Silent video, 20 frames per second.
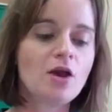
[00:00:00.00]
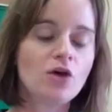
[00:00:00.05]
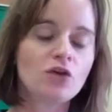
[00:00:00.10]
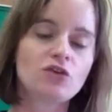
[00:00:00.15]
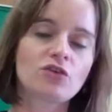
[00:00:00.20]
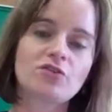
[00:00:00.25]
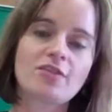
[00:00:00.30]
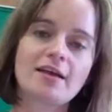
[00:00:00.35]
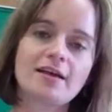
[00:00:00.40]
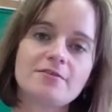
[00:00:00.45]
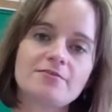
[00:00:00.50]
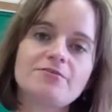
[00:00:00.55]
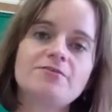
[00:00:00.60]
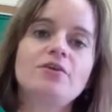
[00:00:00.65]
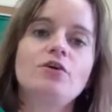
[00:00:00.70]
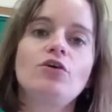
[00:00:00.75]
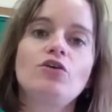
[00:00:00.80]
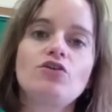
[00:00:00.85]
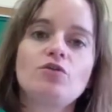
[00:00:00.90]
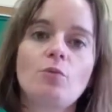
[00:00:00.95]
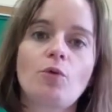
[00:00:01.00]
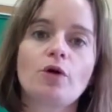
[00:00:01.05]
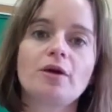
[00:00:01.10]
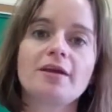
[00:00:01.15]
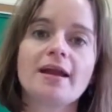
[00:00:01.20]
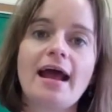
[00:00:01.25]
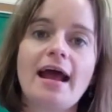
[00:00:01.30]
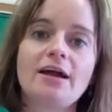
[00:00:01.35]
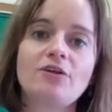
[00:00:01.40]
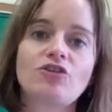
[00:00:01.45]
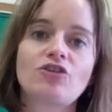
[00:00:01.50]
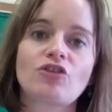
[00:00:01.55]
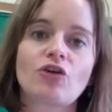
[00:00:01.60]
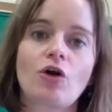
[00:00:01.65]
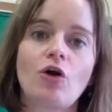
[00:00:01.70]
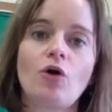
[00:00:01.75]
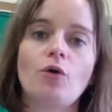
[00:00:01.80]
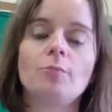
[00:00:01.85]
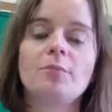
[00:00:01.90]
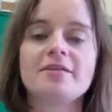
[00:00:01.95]
so that it feels more
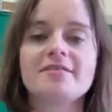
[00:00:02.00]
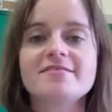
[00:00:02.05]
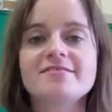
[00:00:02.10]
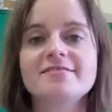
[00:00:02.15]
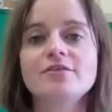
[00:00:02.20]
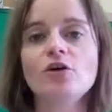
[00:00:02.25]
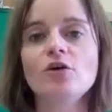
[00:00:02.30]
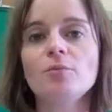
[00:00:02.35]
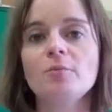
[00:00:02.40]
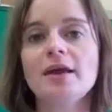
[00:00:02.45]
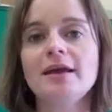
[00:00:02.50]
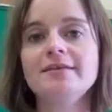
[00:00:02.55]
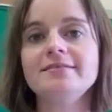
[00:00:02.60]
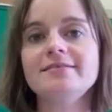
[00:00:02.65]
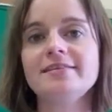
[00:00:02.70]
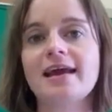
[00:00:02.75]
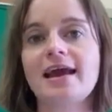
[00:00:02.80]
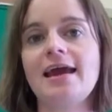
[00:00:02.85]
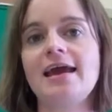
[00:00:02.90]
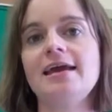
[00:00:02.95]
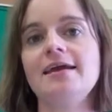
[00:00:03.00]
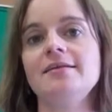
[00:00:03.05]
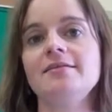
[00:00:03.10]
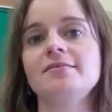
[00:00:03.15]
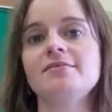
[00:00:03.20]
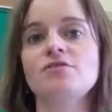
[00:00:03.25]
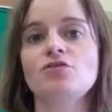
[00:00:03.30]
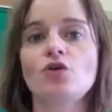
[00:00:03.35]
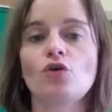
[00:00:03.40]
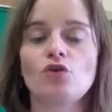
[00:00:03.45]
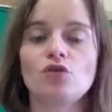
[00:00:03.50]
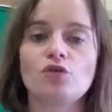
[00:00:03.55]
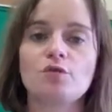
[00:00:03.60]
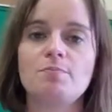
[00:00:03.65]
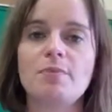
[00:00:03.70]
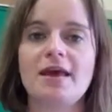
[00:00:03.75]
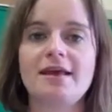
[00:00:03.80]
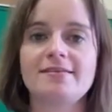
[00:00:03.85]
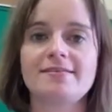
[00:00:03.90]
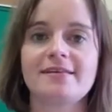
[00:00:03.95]
natural but still maintains those
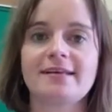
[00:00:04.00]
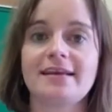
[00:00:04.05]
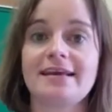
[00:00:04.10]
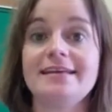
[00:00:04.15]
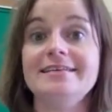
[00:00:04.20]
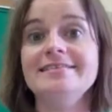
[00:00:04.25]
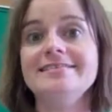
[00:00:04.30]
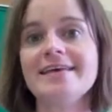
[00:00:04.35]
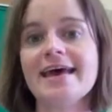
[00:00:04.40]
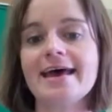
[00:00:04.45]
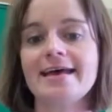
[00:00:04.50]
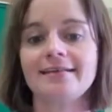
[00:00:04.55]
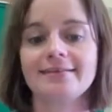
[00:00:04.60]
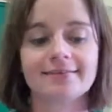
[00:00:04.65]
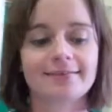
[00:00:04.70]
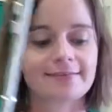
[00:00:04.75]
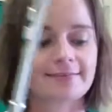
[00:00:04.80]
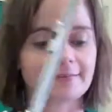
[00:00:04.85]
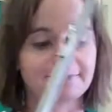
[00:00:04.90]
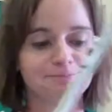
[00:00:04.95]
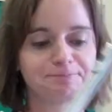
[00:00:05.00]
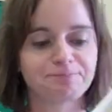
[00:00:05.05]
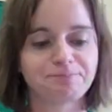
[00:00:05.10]
basic intents.